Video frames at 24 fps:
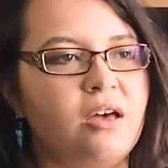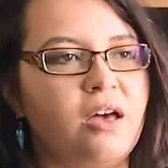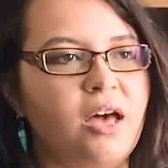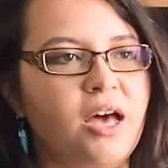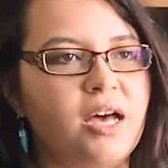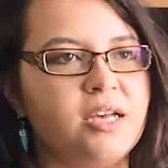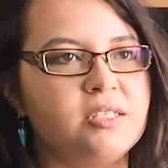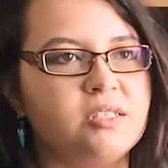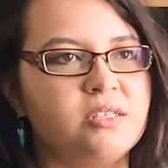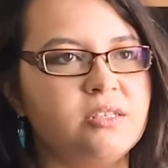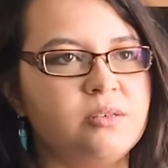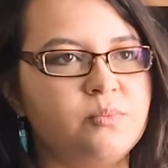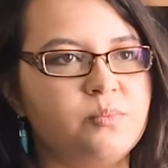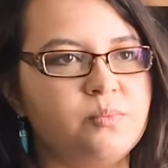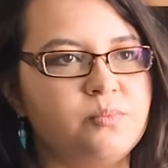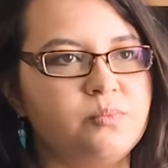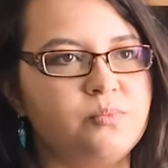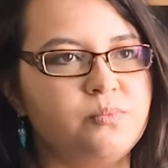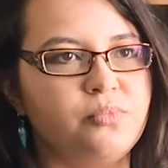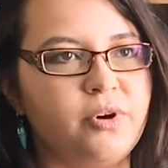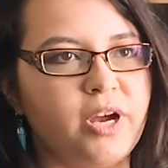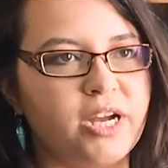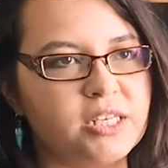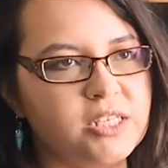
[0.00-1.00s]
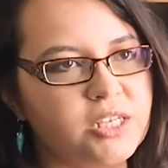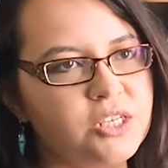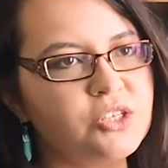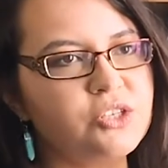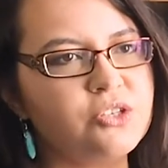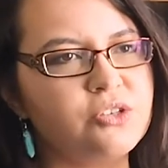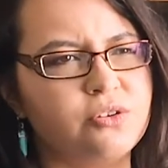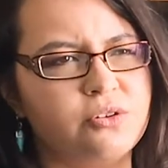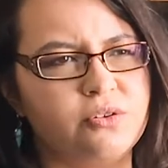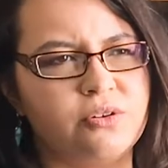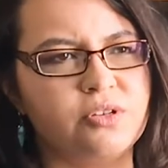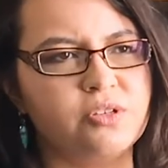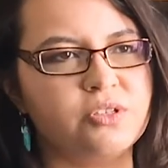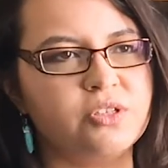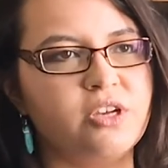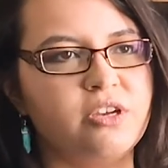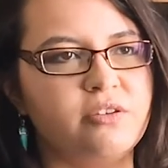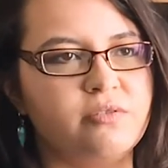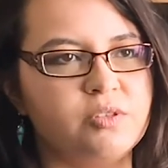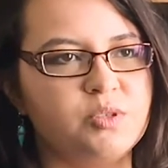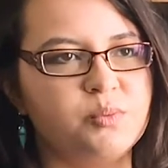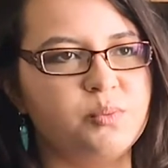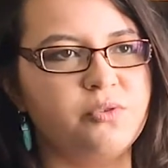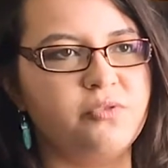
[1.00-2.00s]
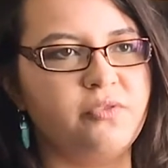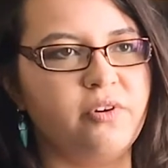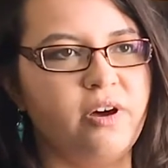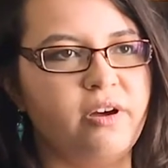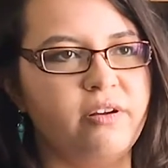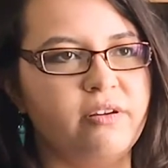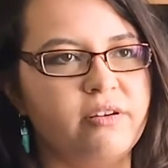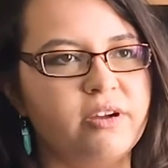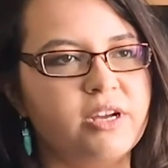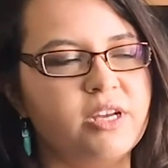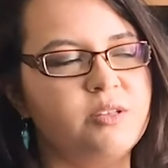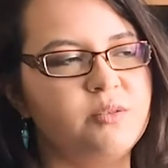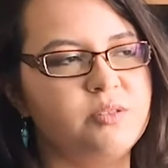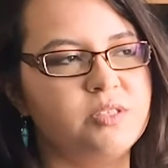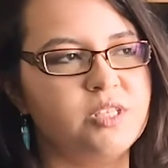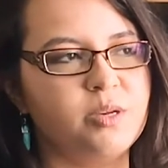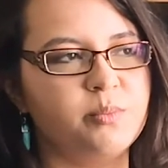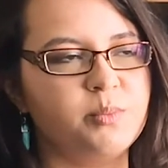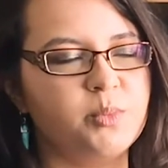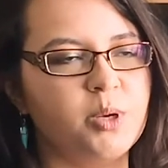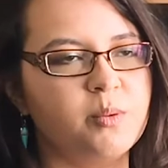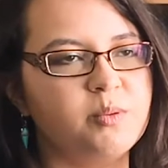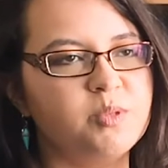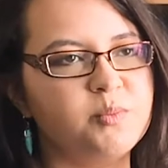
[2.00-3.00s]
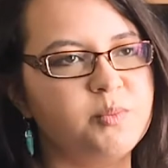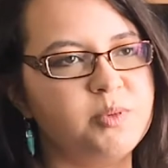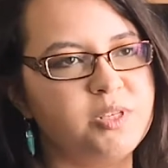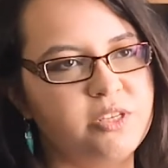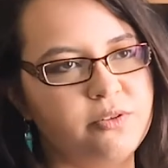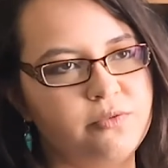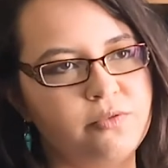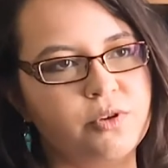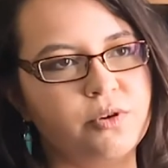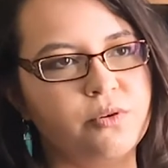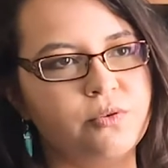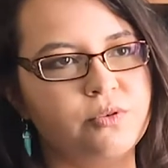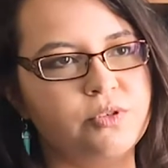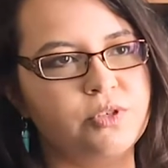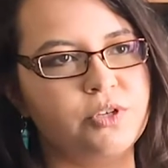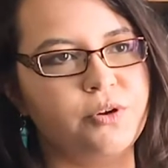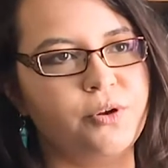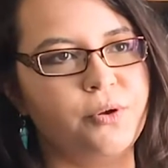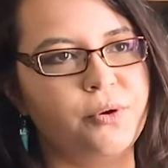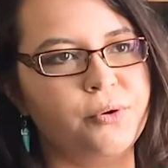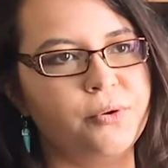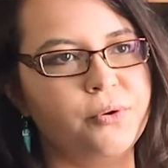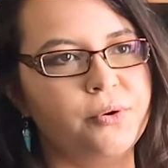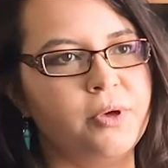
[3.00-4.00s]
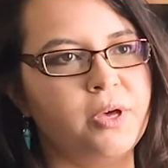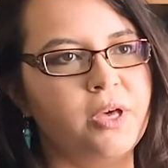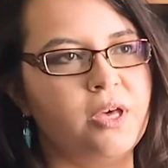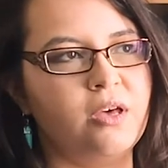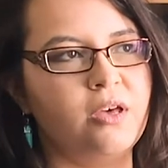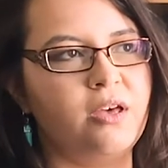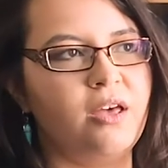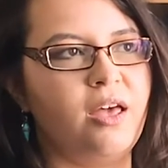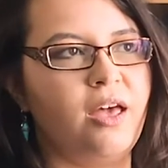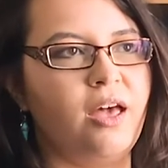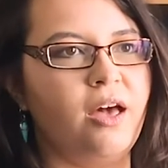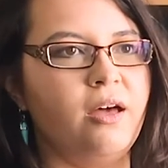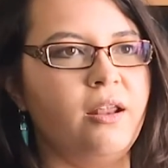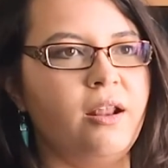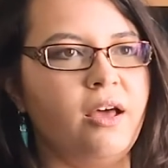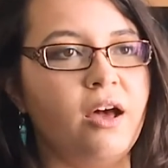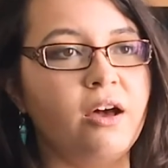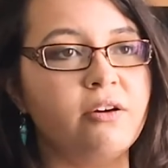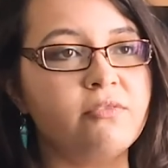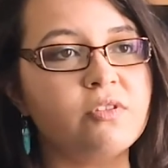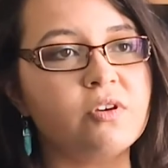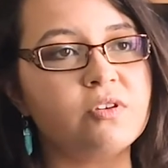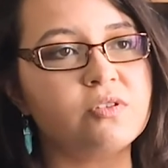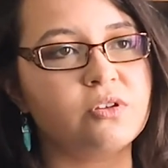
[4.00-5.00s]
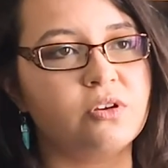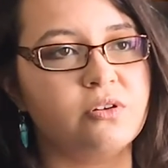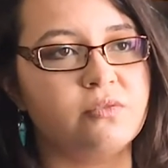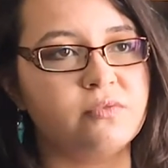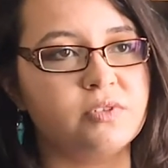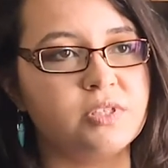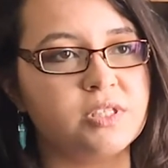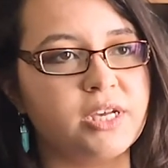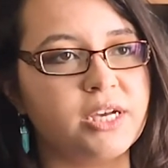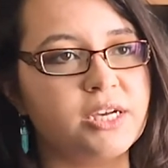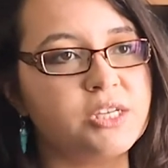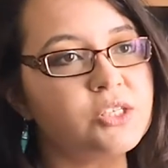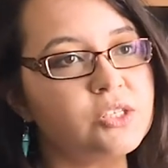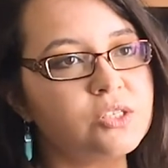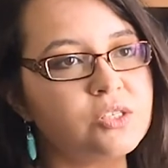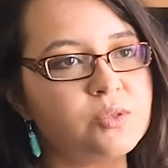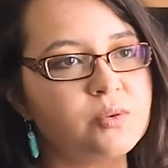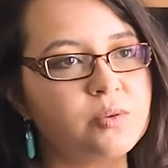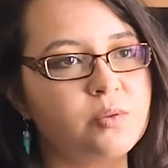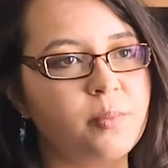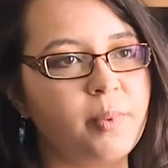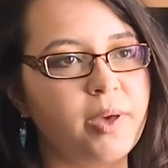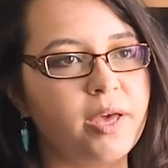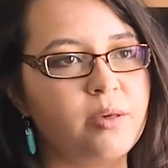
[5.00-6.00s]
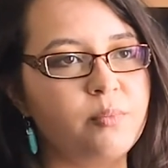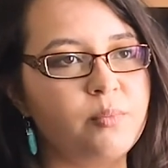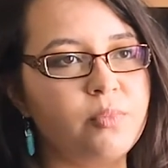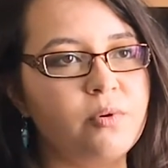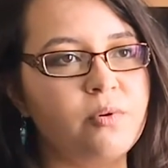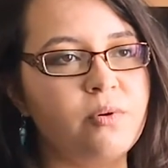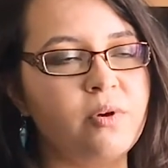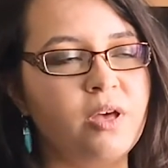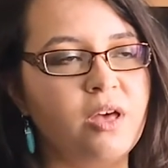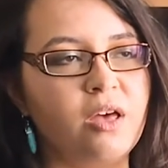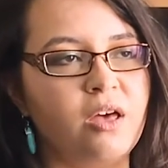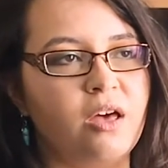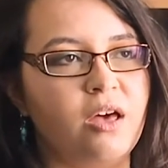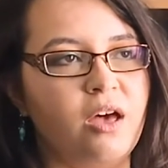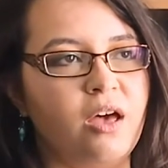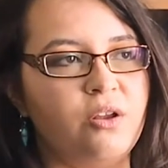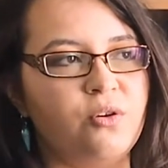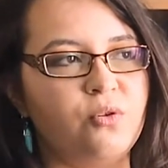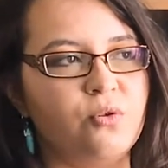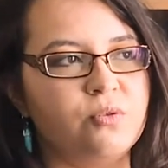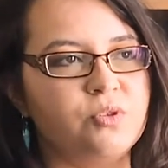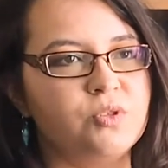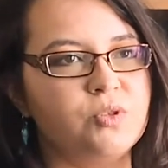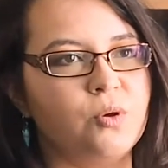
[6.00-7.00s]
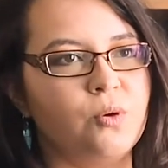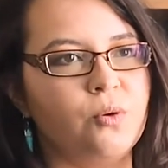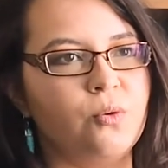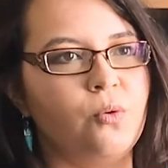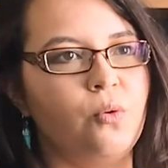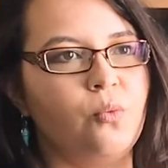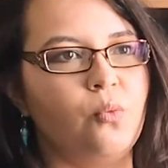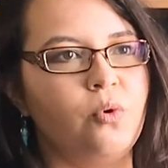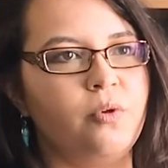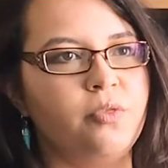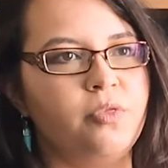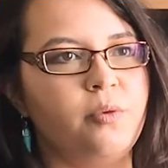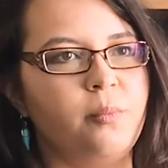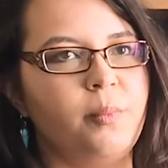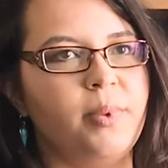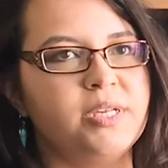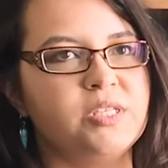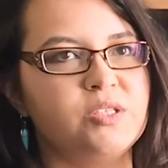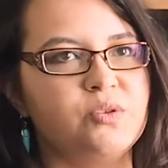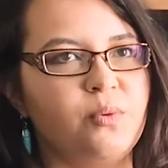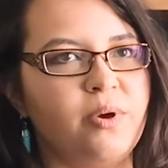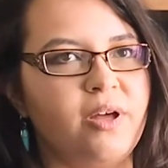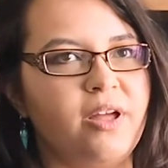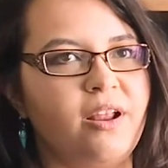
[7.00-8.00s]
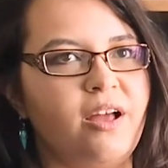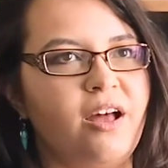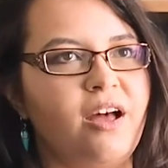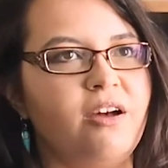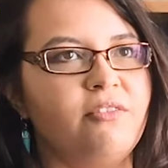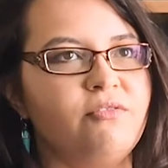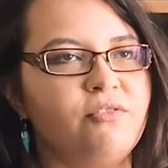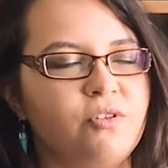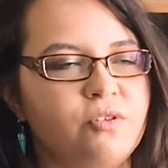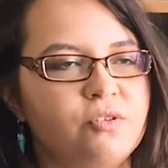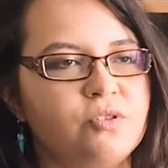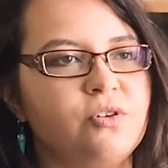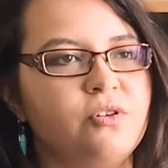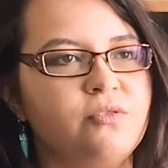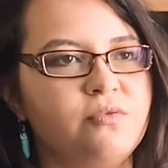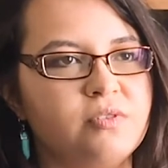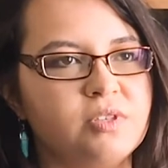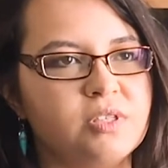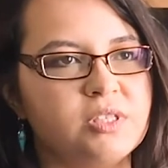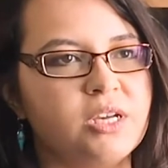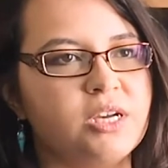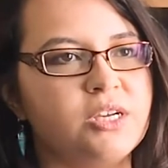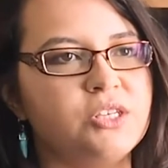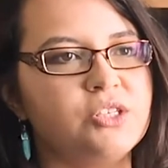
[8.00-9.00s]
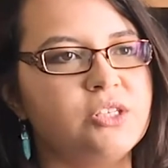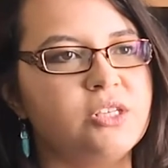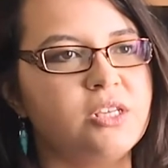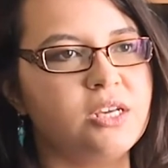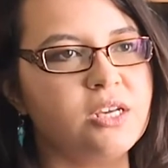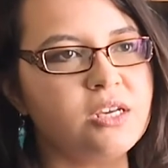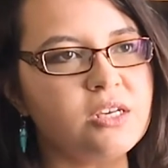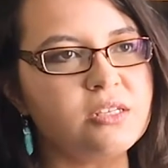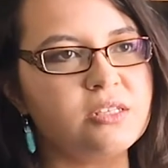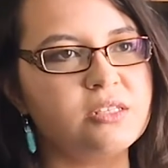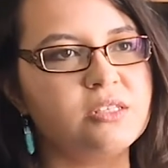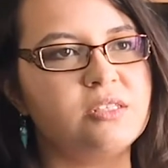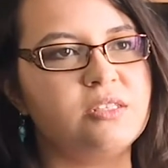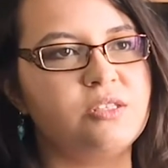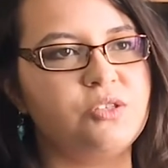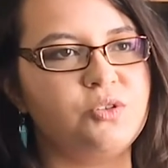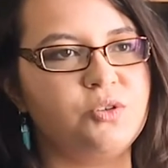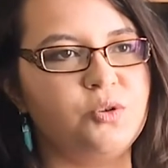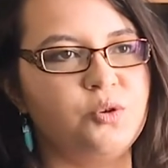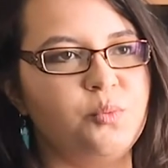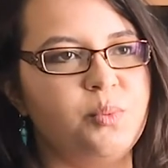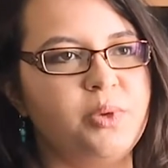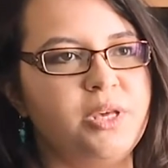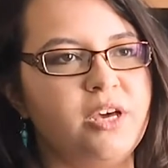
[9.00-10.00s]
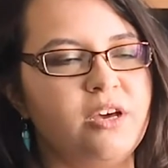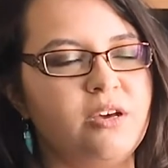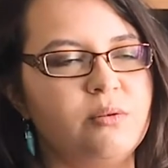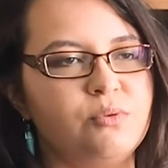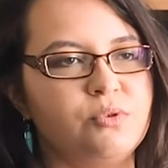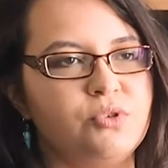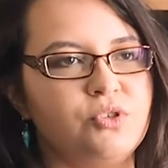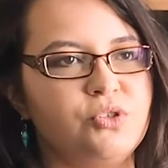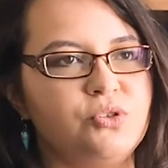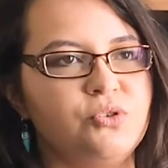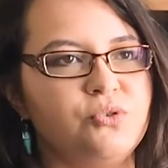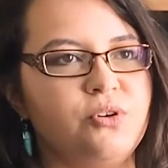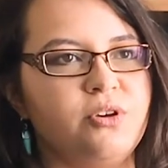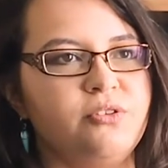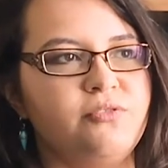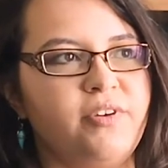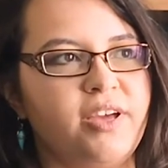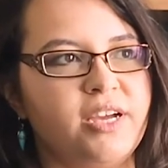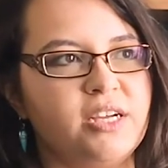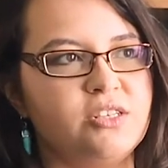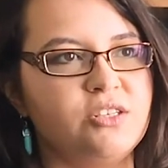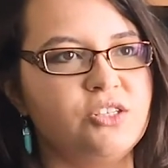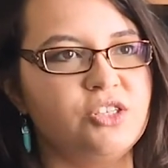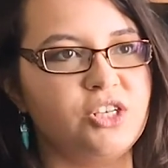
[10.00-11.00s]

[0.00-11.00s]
As a practitioner and a service provider, it can sometimes be difficult to know how to have those conversations with people and also what the best way to have those conversations is to be able to affect